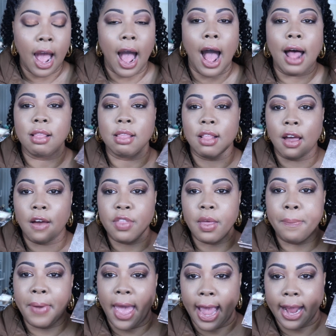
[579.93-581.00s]
I love the
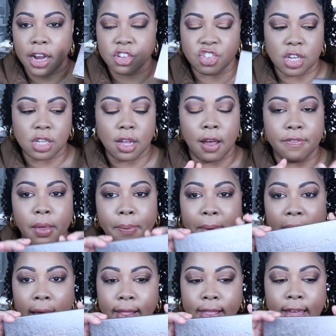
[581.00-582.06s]
packaging of the
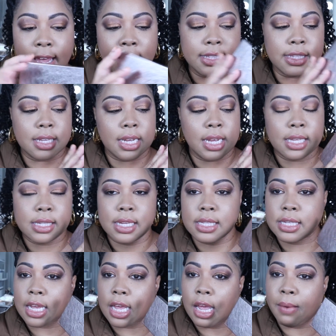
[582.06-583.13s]
palette. It's easy
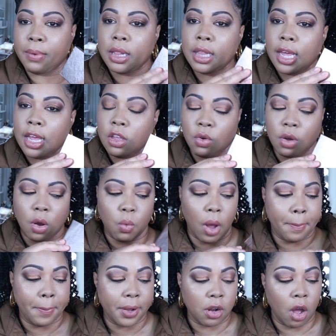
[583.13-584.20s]
to keep clean. You can
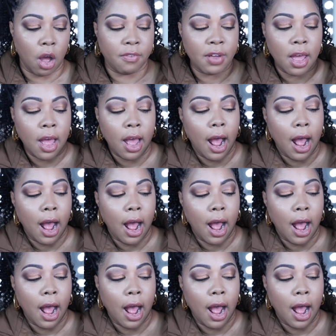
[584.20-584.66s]
wipe it off.